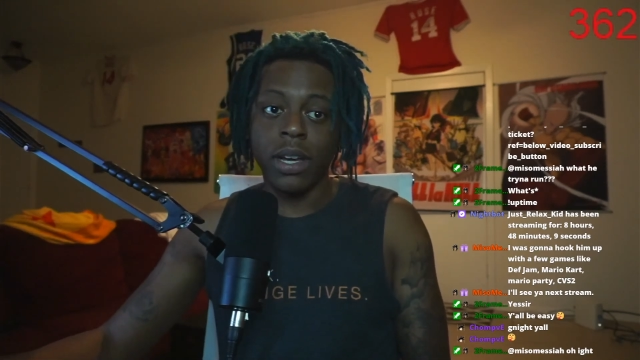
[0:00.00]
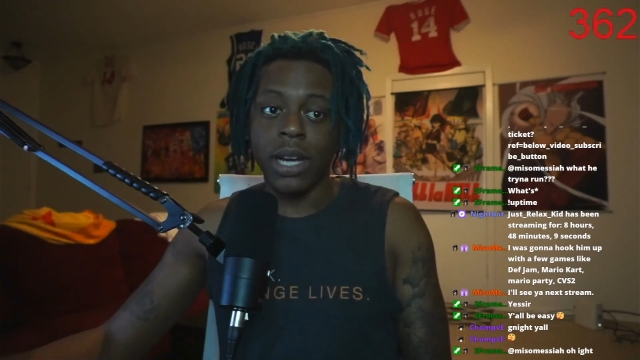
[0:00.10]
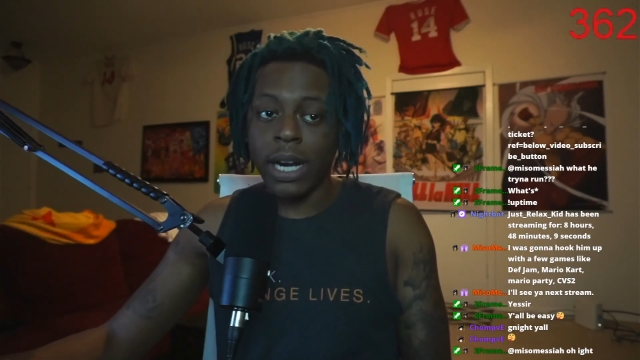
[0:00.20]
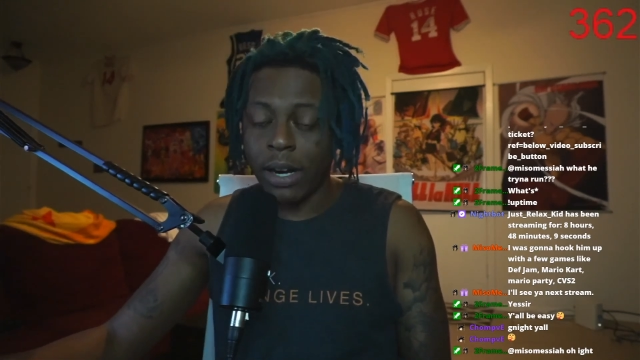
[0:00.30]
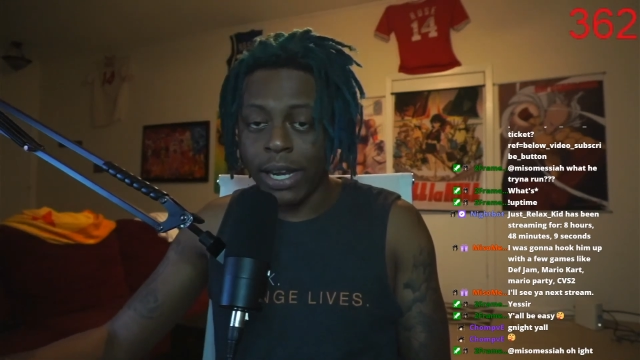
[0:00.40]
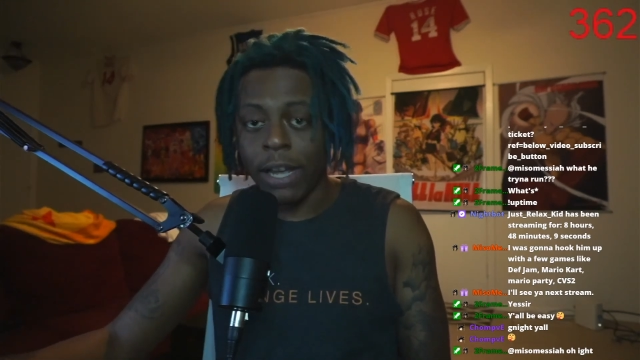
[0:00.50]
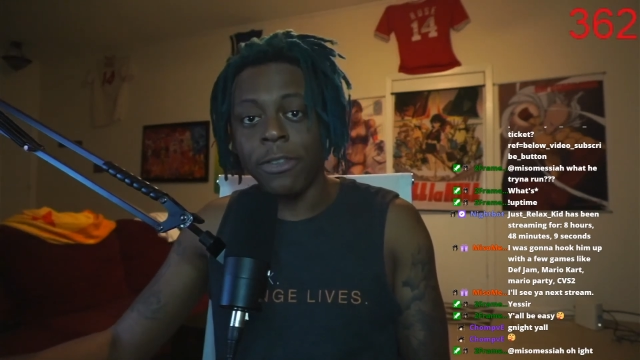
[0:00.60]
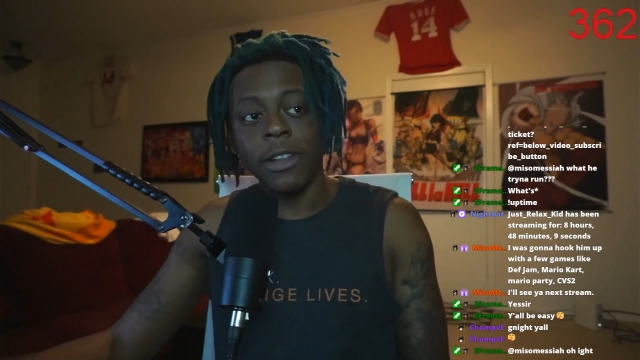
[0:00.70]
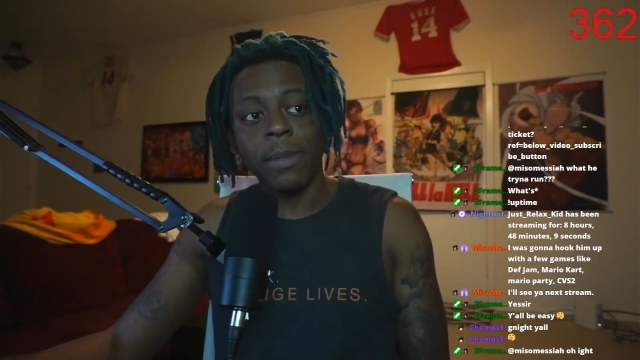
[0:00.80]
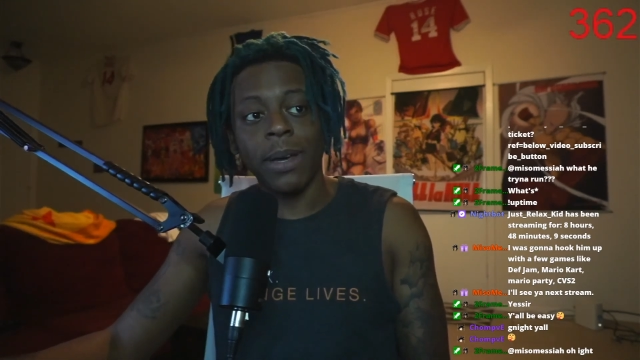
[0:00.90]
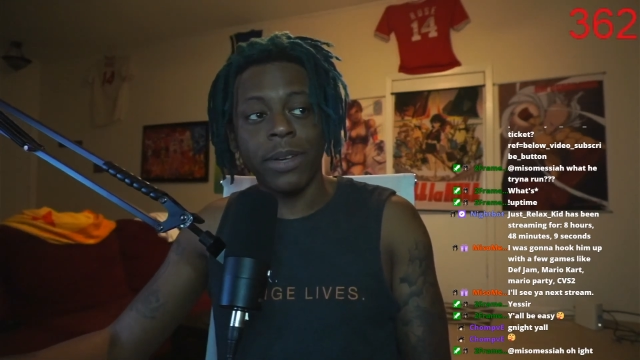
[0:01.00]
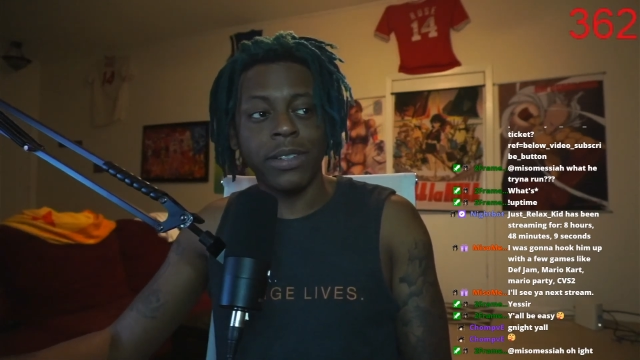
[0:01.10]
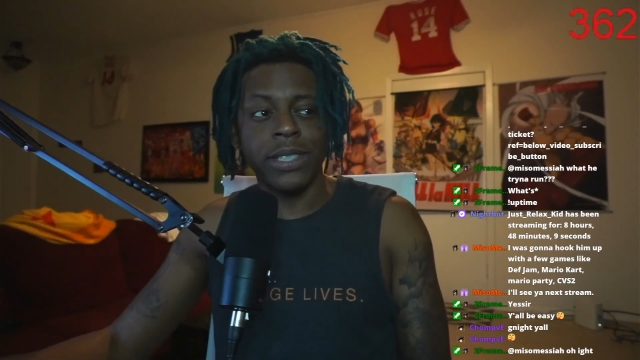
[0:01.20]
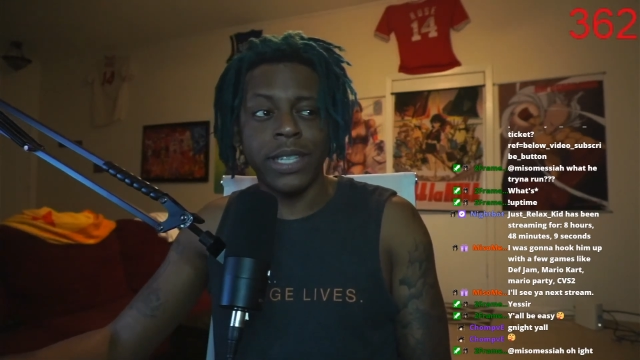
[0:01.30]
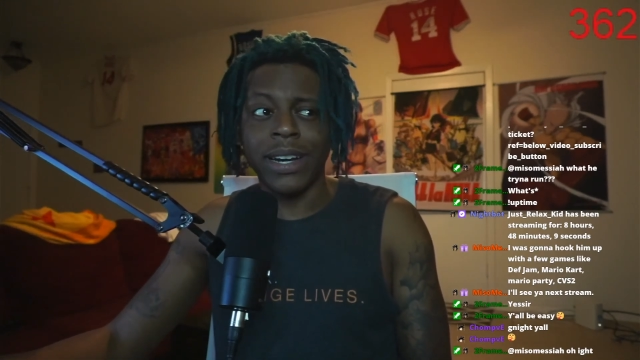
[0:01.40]
How are y'all feeling about
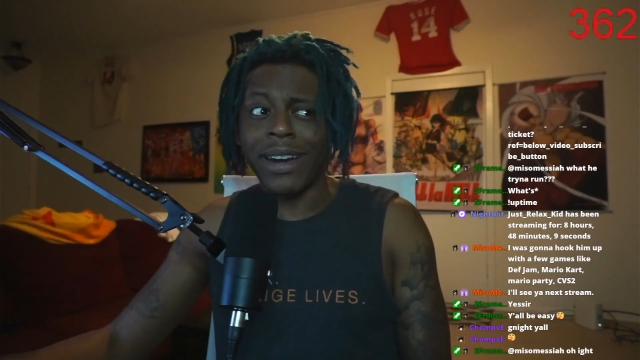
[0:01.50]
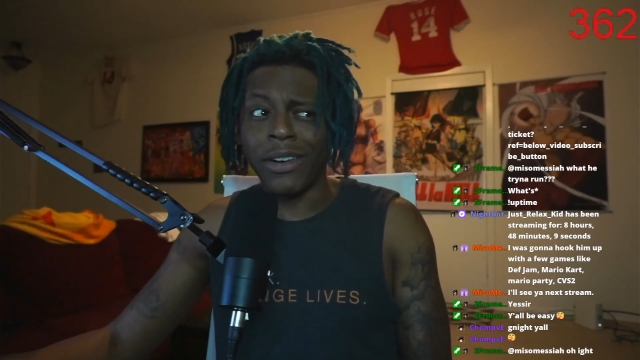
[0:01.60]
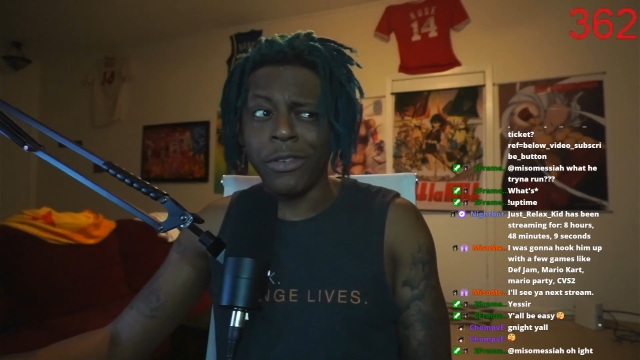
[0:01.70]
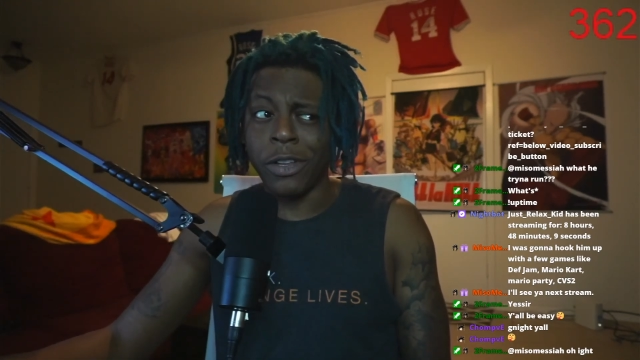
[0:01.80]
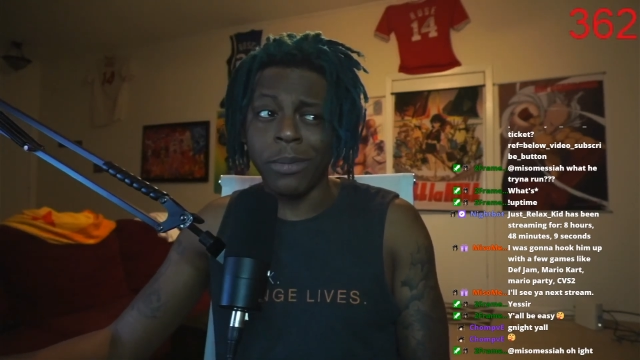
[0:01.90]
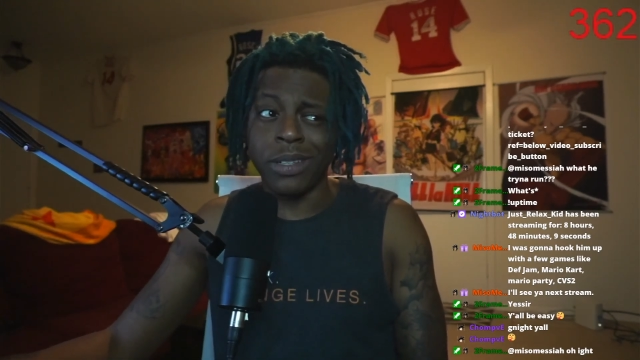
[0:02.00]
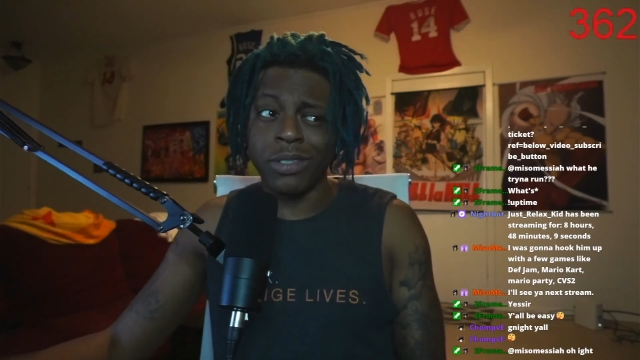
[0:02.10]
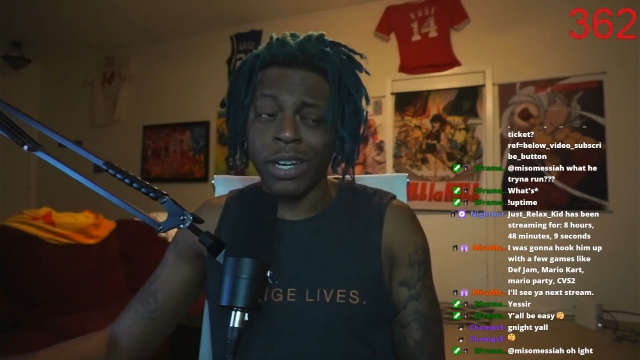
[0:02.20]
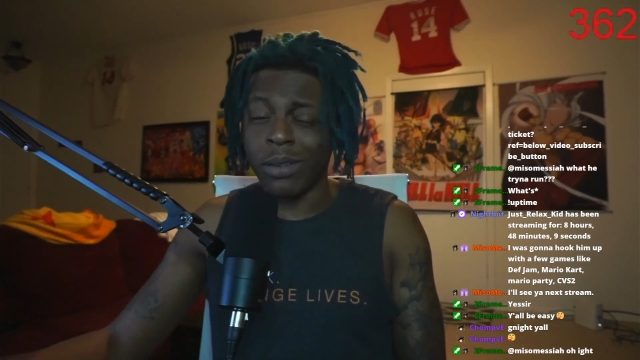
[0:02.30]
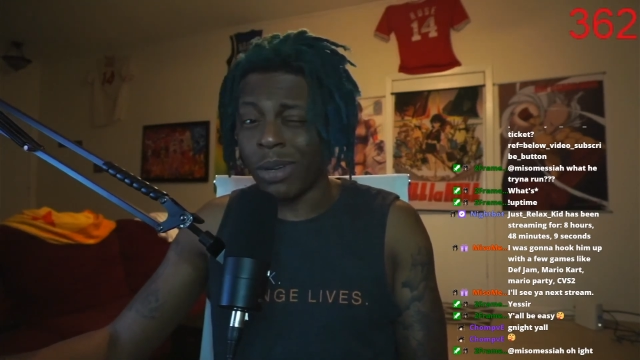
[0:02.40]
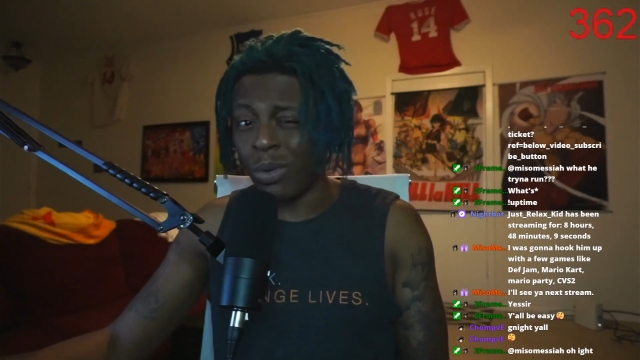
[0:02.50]
Guilty Gear? How are you feeling about Dragon Ball?